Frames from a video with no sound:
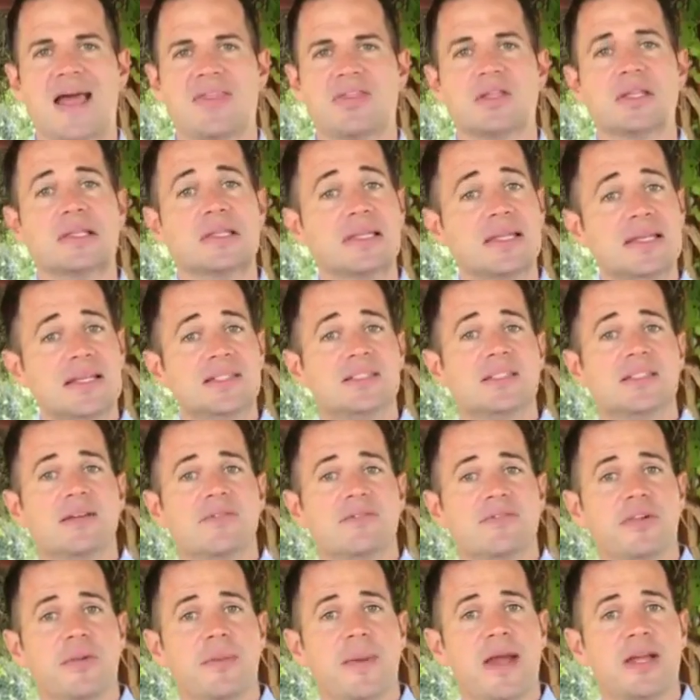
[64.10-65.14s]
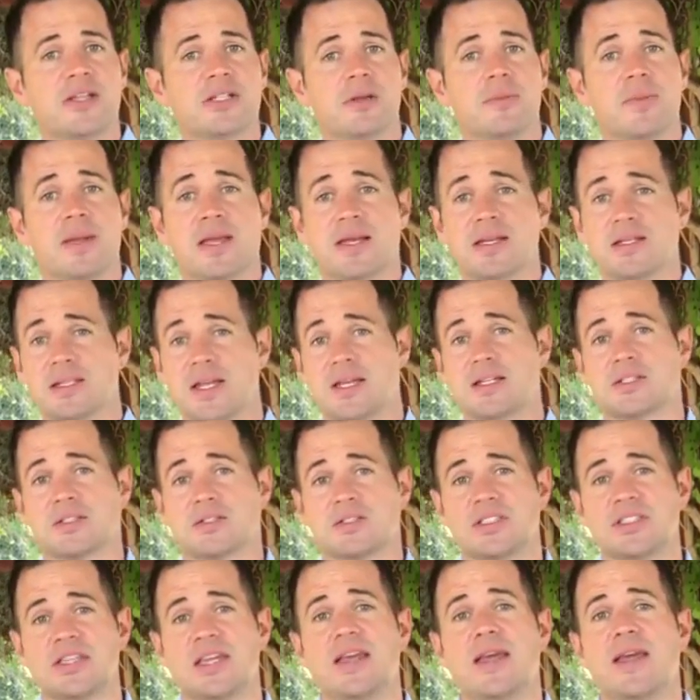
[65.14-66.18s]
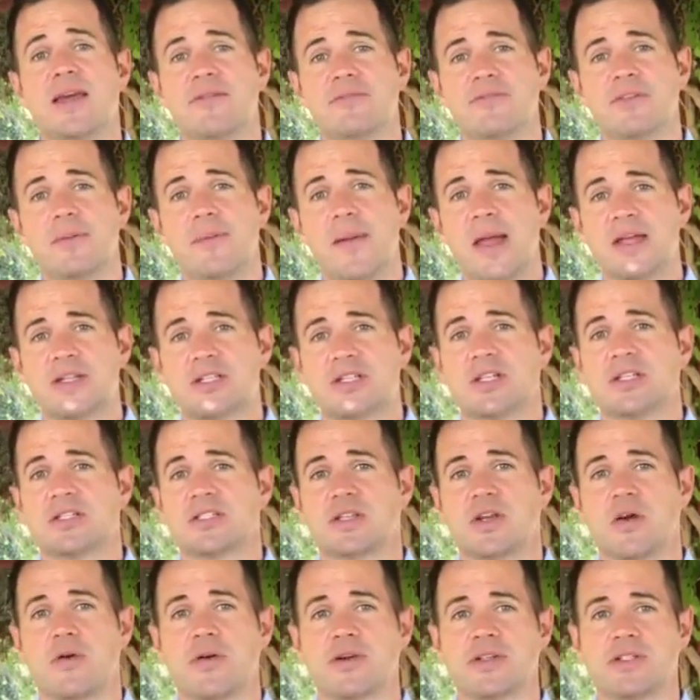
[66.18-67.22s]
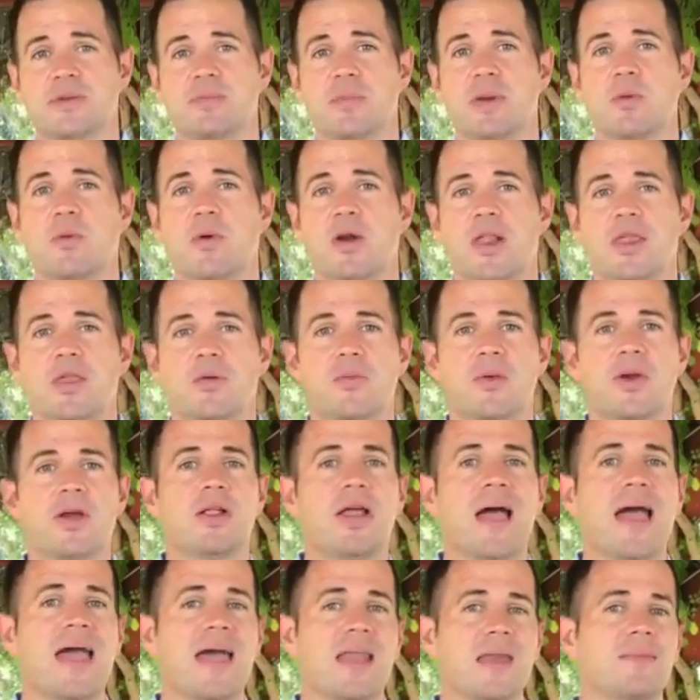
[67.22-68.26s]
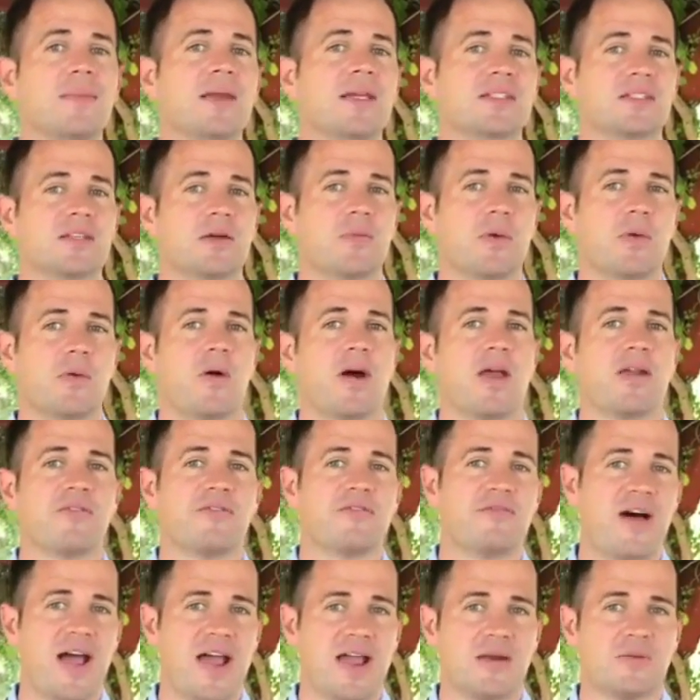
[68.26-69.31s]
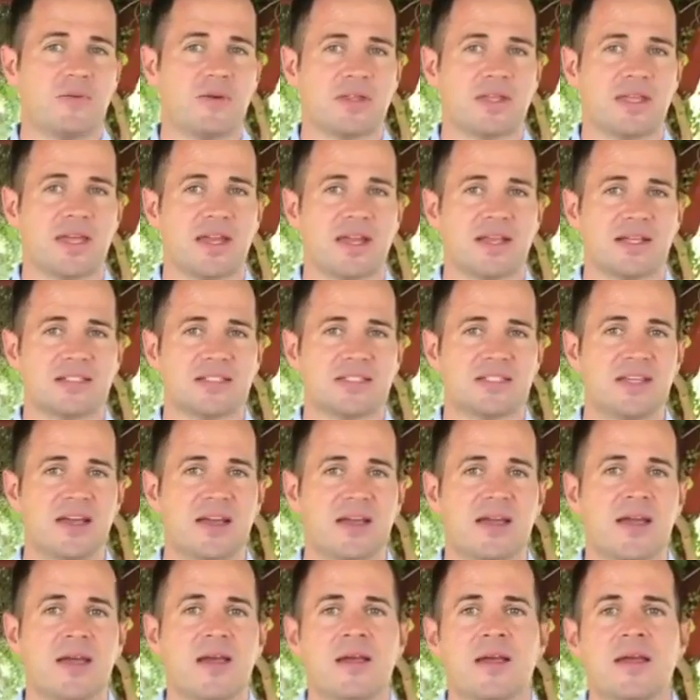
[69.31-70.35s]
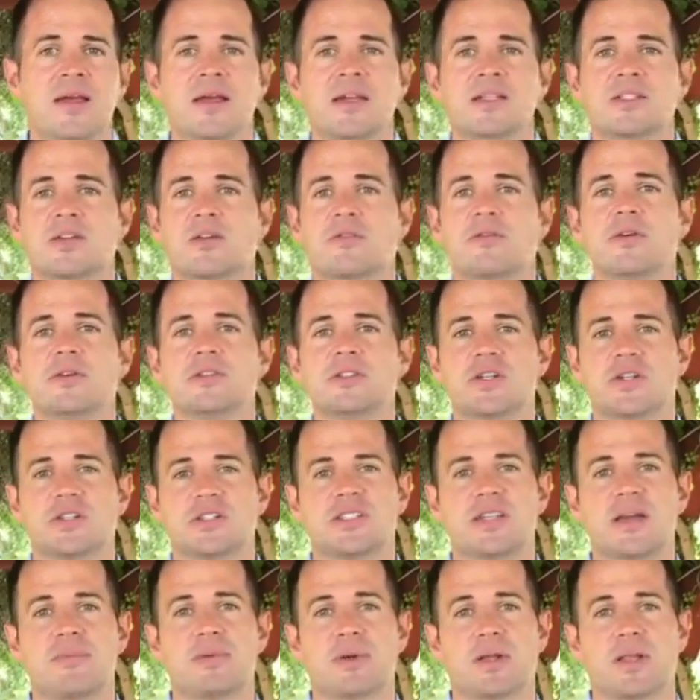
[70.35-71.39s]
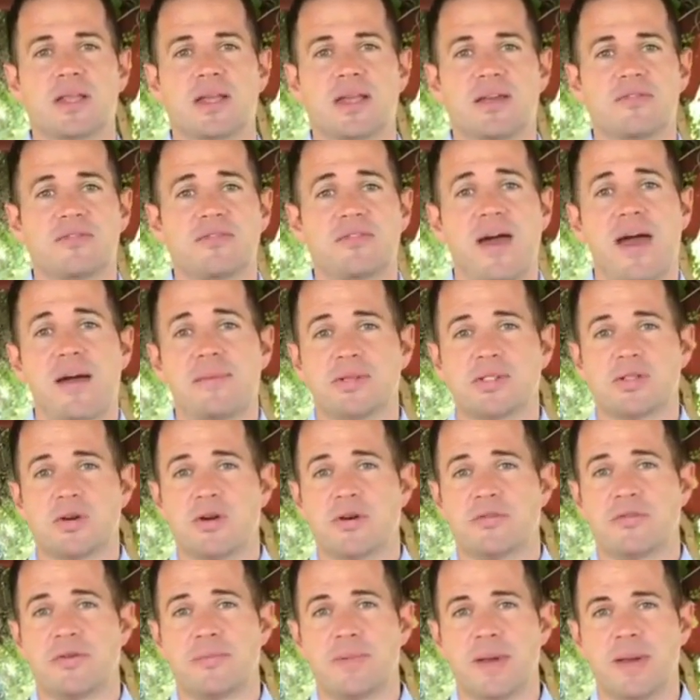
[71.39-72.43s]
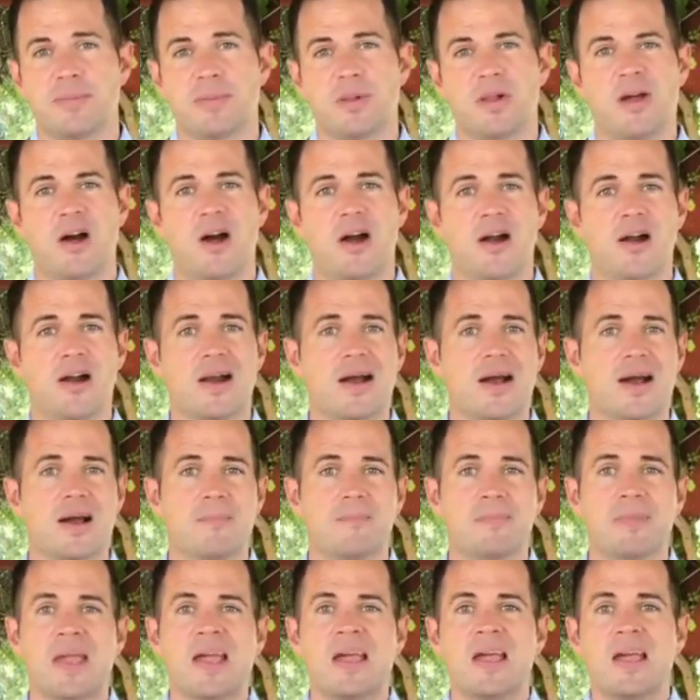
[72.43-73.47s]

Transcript: and the least inflammation, because as you'll see, inflammation is going to be one of the real enemies that we want to fight with getting sick. So foods that are typically inflammatory for people are